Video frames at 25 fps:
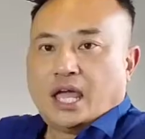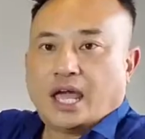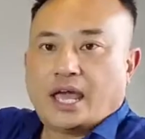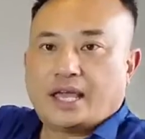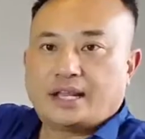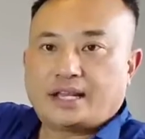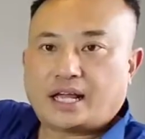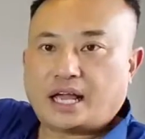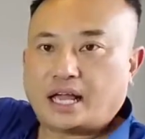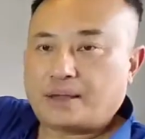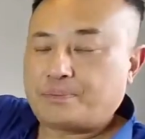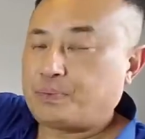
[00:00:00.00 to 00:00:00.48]

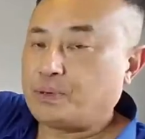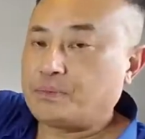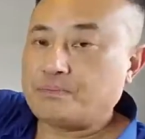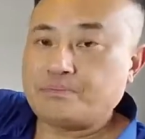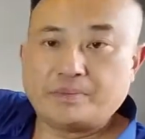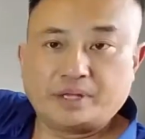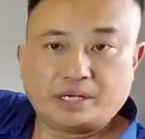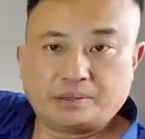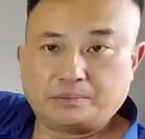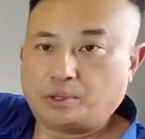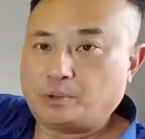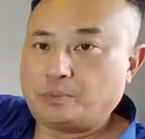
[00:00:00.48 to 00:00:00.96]
And I
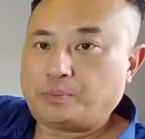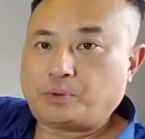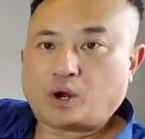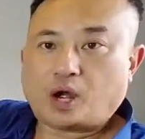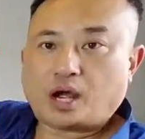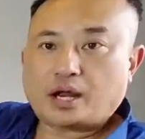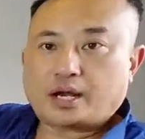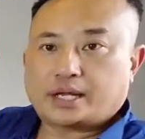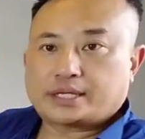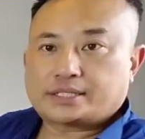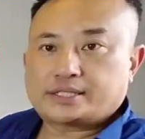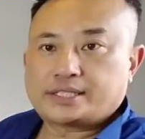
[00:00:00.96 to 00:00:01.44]
put minimal
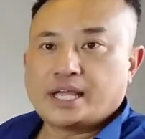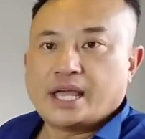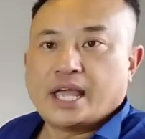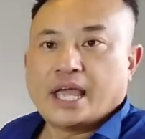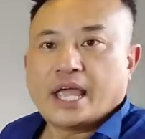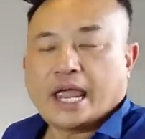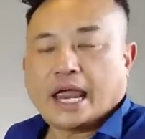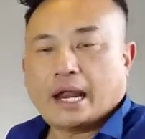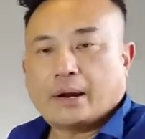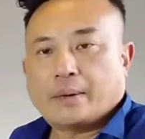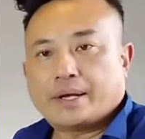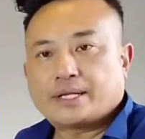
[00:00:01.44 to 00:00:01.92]
product.
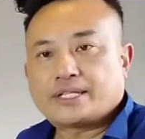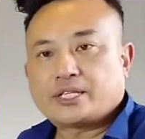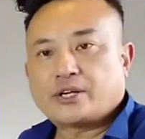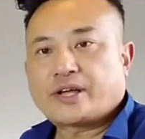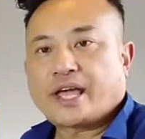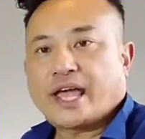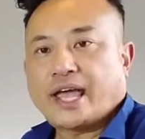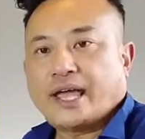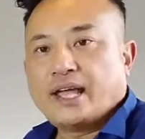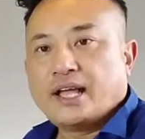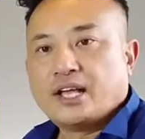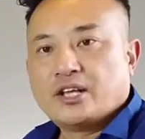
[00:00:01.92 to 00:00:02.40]
Anyways,
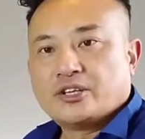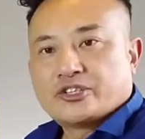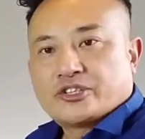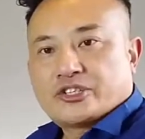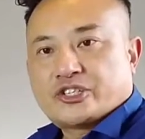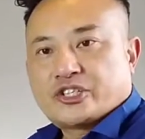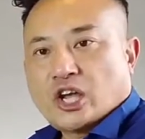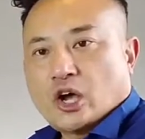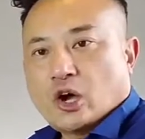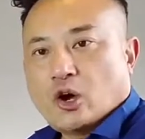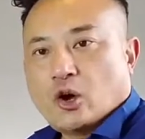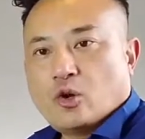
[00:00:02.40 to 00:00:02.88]
okay,
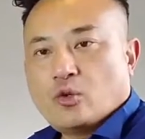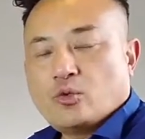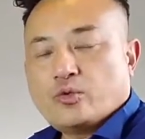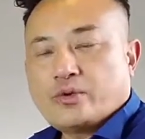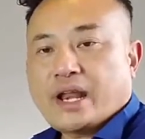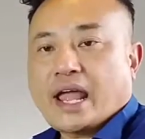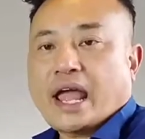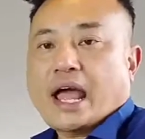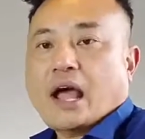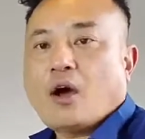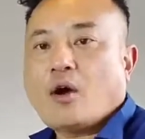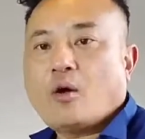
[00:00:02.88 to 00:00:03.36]

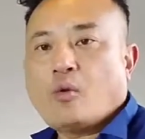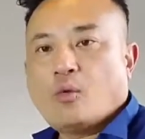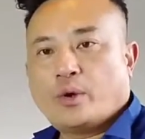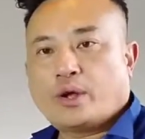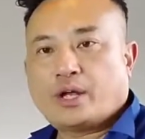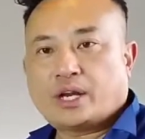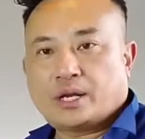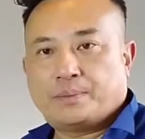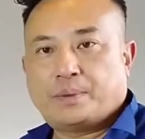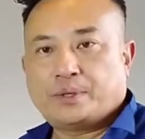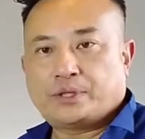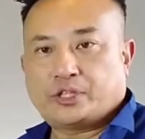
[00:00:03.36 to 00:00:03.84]
so now
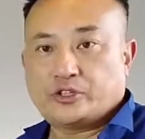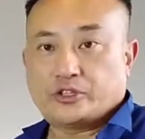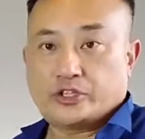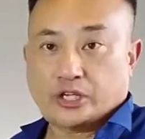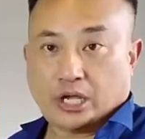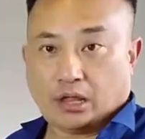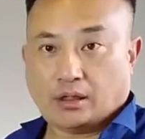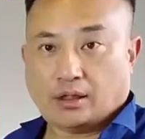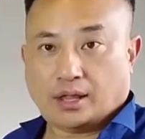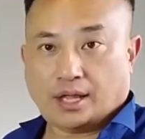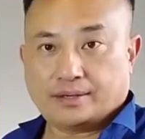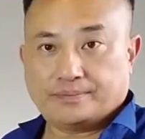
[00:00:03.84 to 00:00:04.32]
we're gonna put the
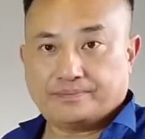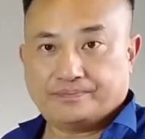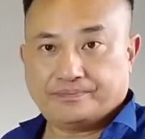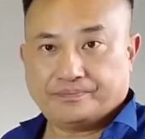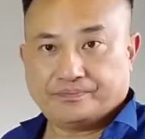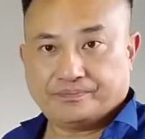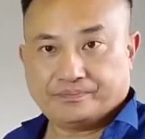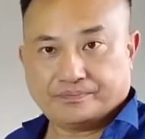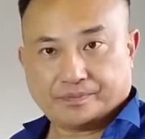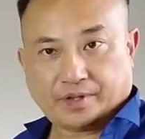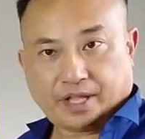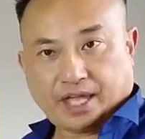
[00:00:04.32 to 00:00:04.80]
gel on,
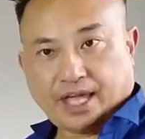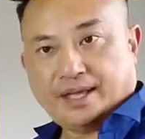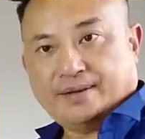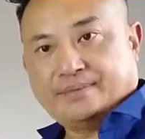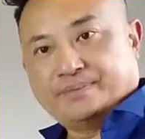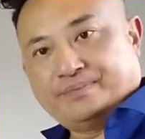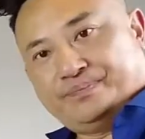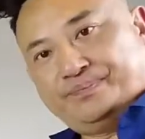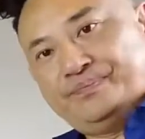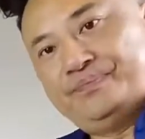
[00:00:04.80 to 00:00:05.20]
okay?